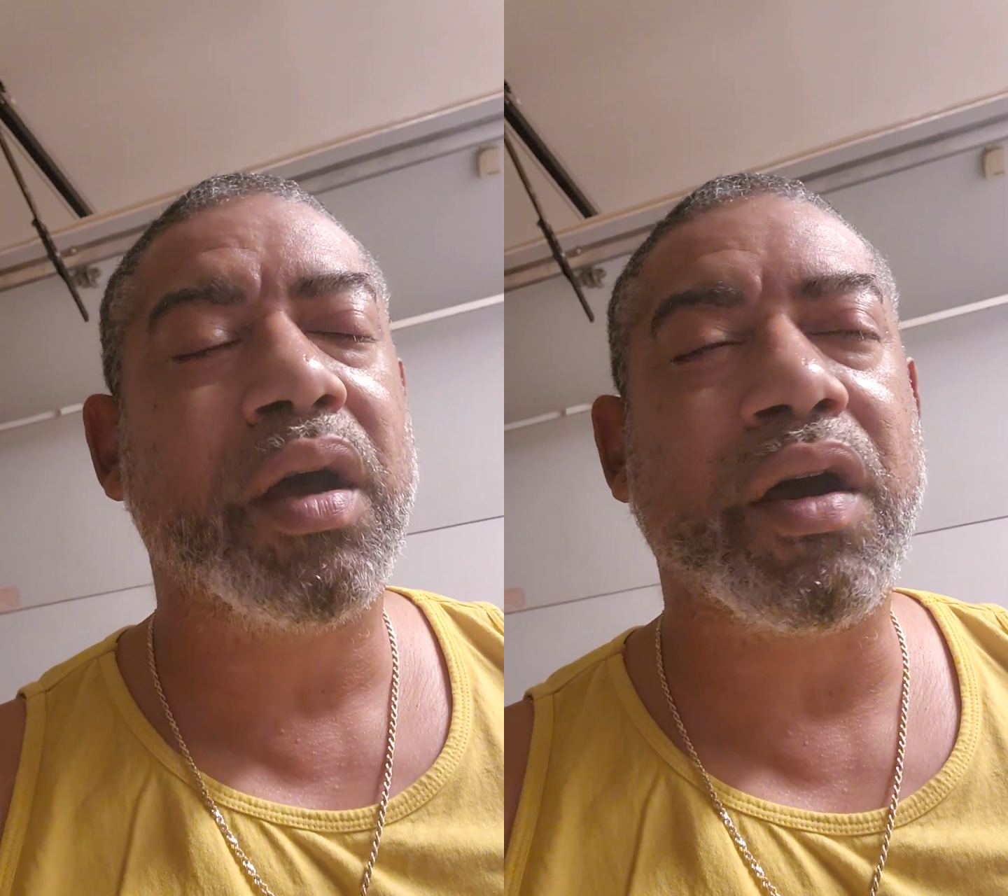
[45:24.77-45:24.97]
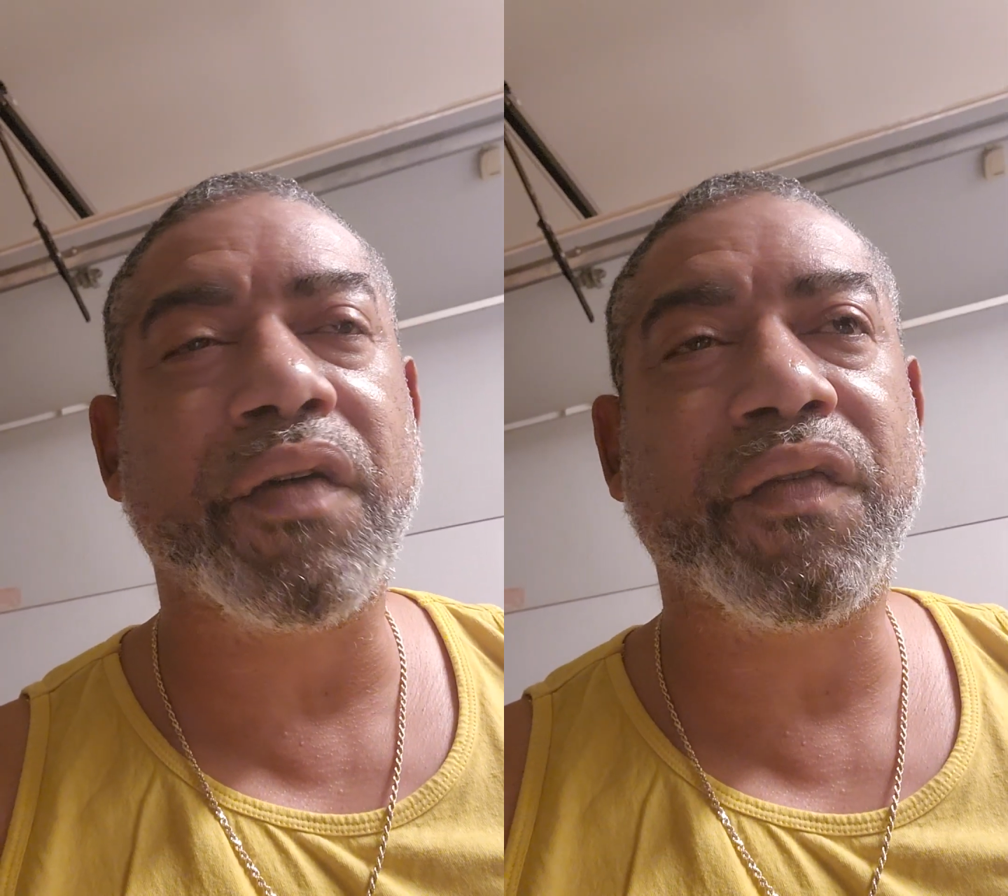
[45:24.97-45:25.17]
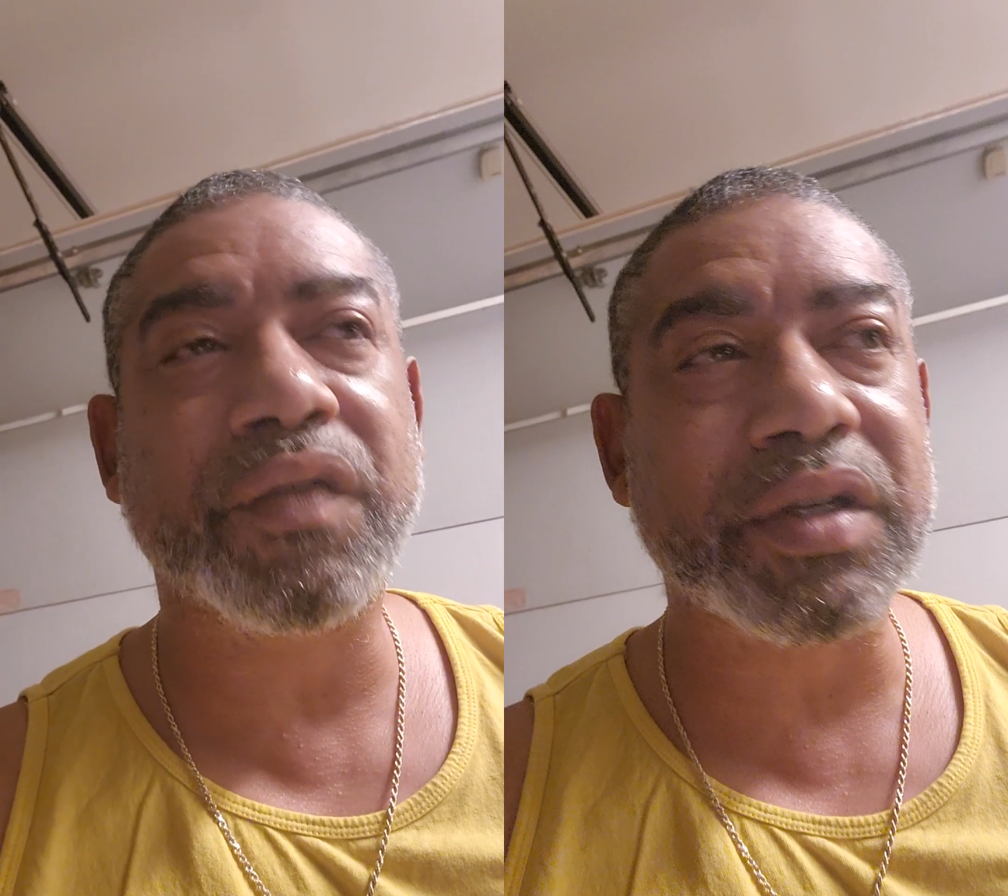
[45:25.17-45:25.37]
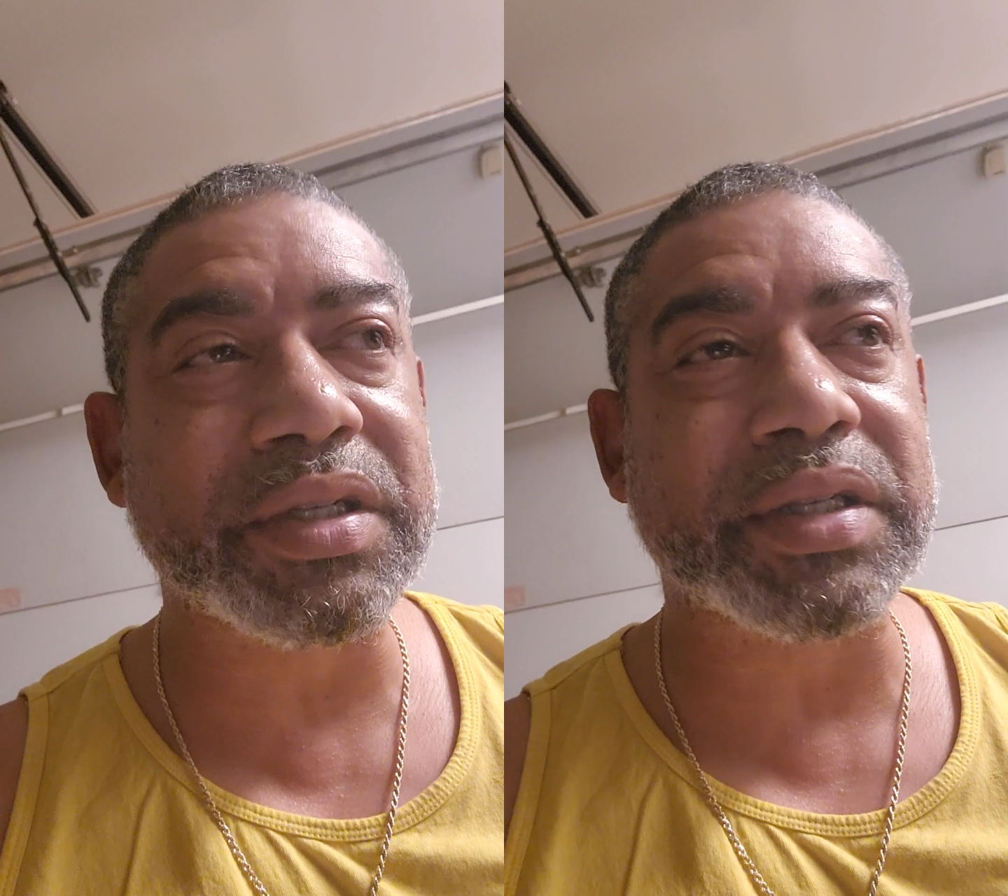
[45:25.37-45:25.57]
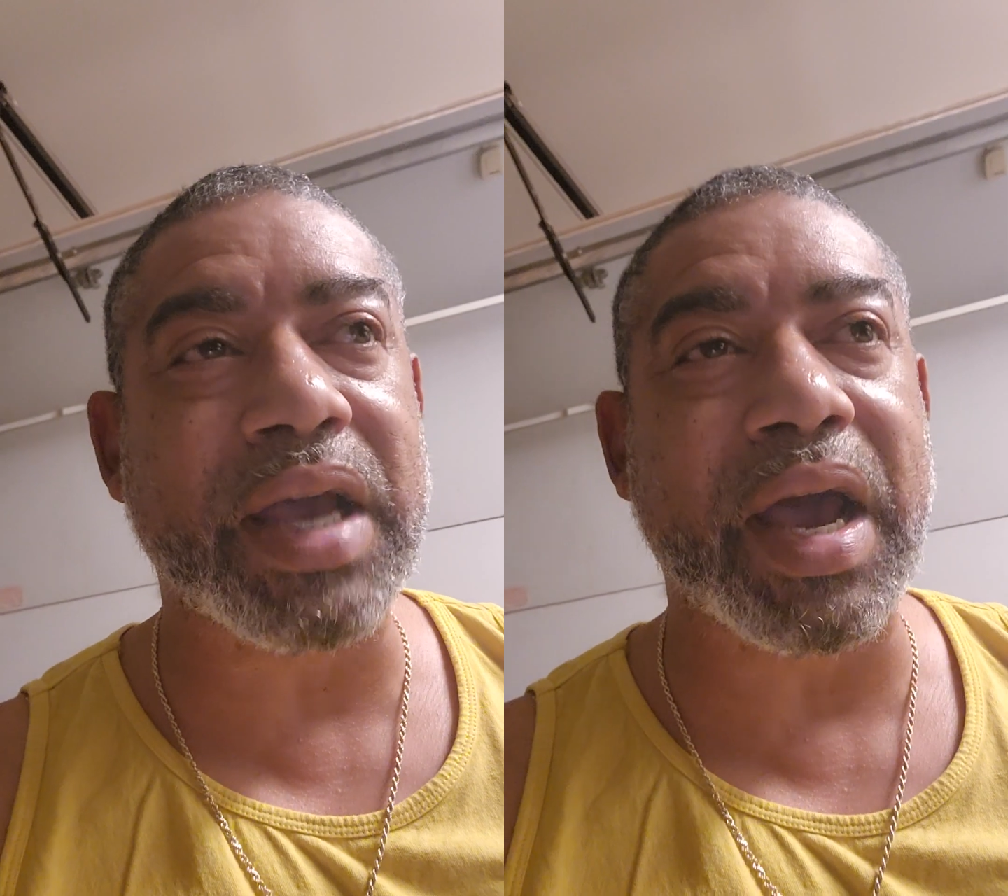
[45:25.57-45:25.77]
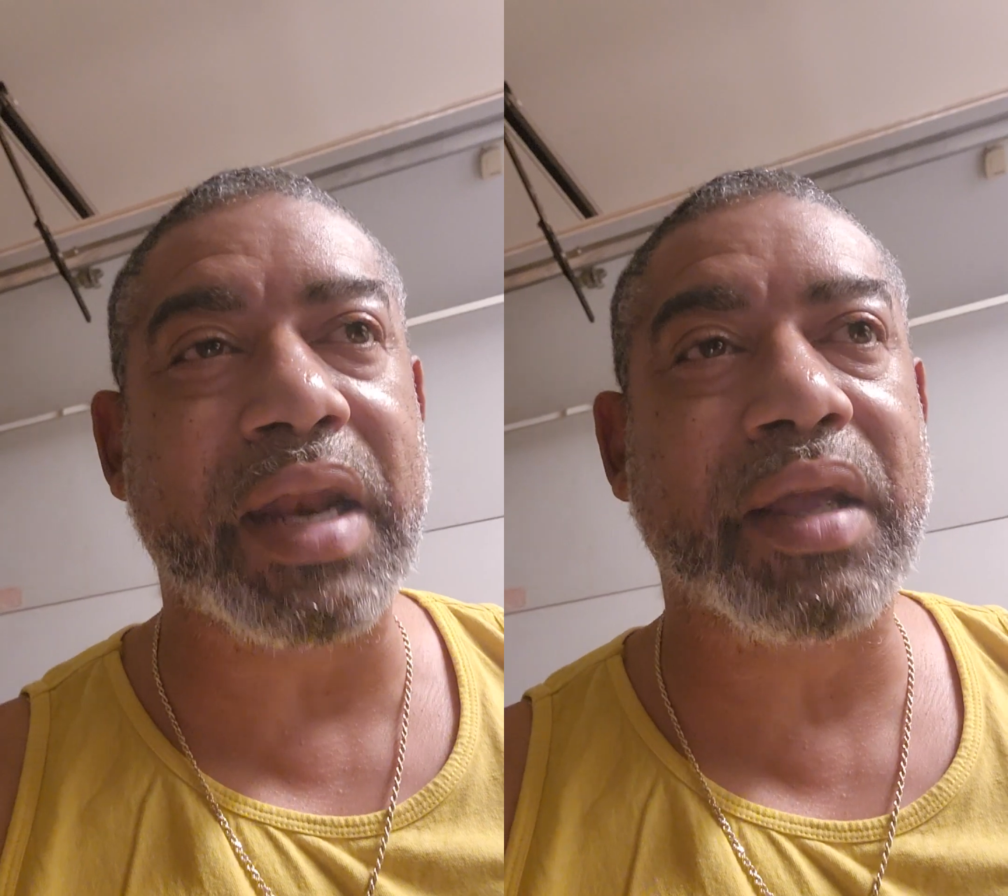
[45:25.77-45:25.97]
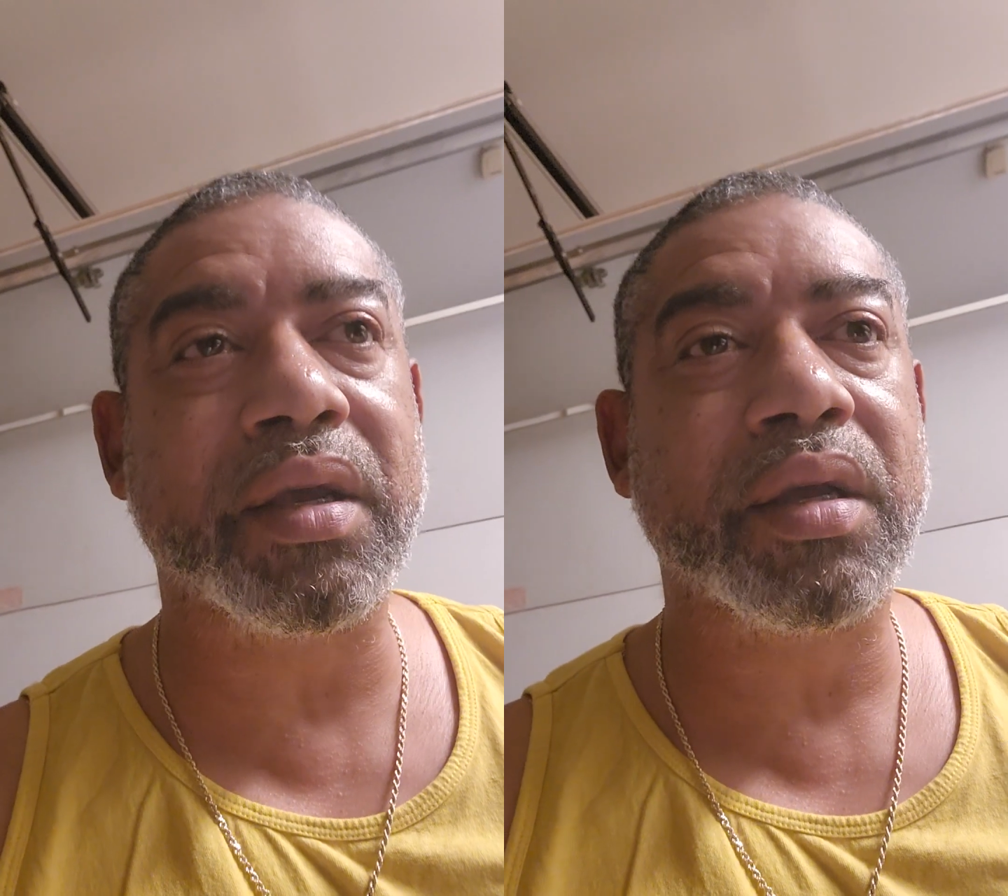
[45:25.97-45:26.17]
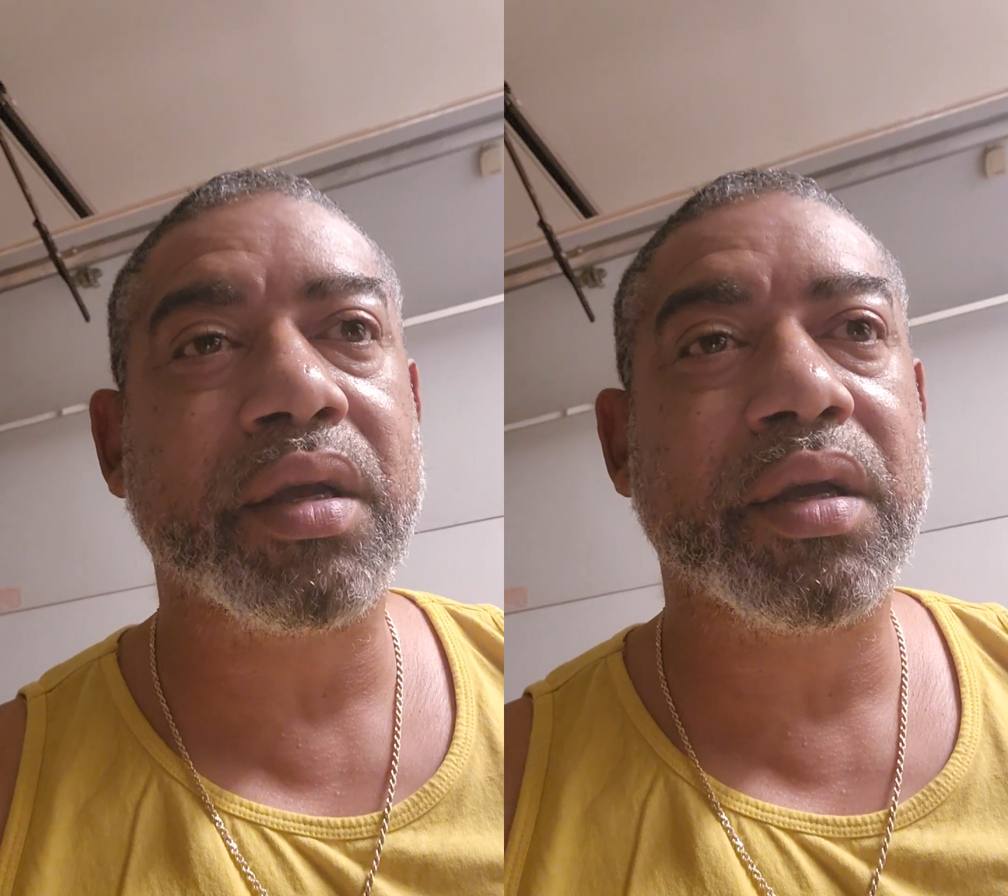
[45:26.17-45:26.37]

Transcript: of deciding